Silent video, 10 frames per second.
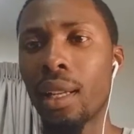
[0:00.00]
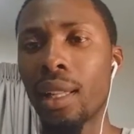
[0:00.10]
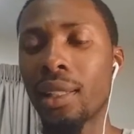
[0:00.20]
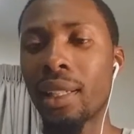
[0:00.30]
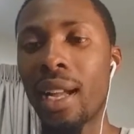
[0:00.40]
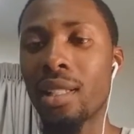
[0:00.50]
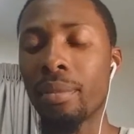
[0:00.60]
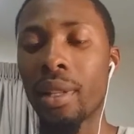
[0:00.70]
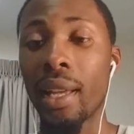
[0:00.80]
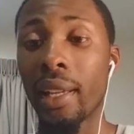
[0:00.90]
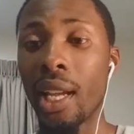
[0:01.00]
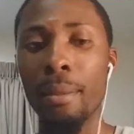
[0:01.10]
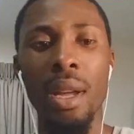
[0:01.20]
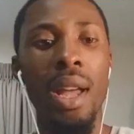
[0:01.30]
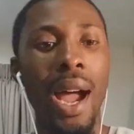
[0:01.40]
I like the concept of that
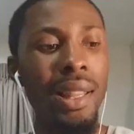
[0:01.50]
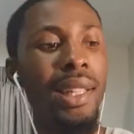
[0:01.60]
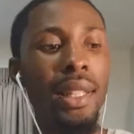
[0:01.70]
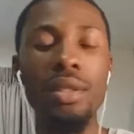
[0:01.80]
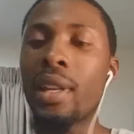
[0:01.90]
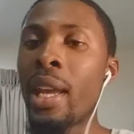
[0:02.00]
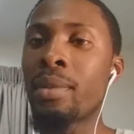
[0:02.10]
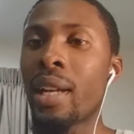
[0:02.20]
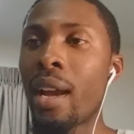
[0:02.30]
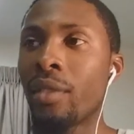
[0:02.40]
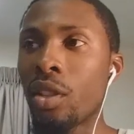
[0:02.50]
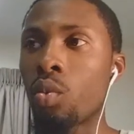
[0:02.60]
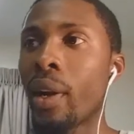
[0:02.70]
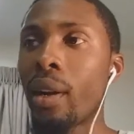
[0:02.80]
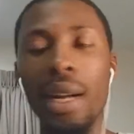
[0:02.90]
game. I like these games that have these
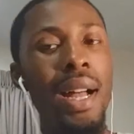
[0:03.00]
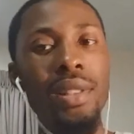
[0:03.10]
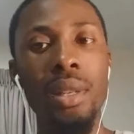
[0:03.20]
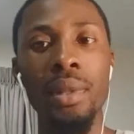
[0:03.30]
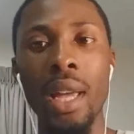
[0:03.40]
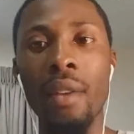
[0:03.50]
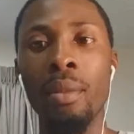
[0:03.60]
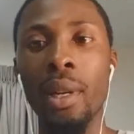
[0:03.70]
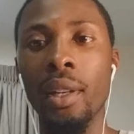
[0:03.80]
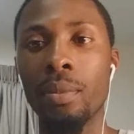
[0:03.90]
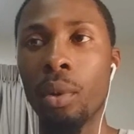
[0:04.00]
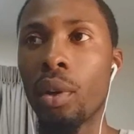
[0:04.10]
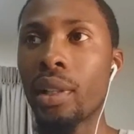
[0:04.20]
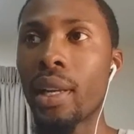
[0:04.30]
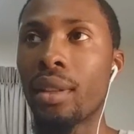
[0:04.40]
rare concepts that haven't been
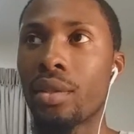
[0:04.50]
explored yet.